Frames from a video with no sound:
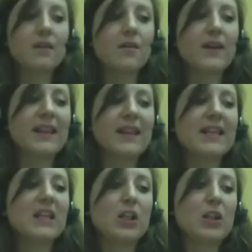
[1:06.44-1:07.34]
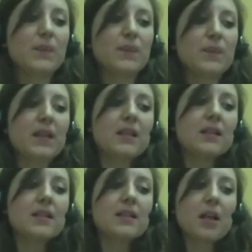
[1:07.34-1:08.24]
Great, thank you.
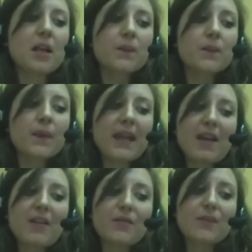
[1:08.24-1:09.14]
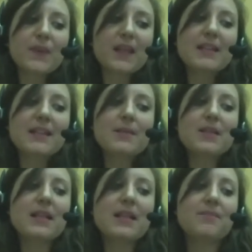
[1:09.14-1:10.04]
So, Gav, it seems
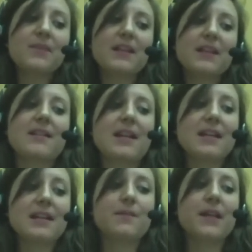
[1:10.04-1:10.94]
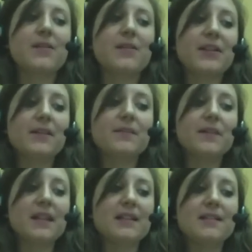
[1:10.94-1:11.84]
that yesterday's BI
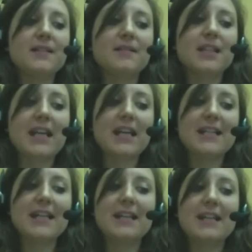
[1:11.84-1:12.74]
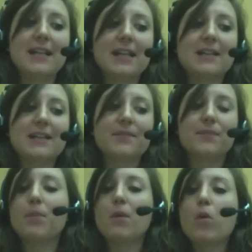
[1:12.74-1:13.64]
is today's analytics,
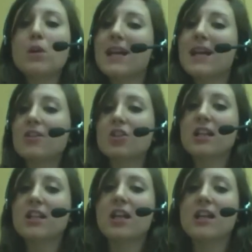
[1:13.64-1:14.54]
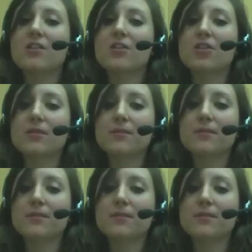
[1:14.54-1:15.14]
but what's actually changed?